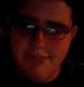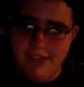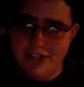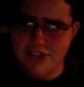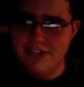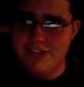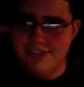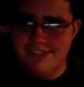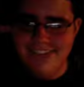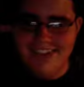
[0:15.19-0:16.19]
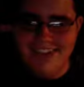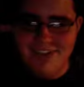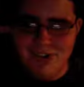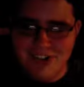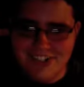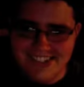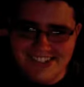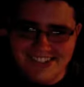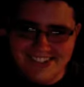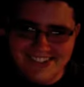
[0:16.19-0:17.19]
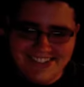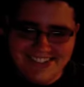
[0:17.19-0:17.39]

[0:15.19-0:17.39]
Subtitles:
Actually, fortunately there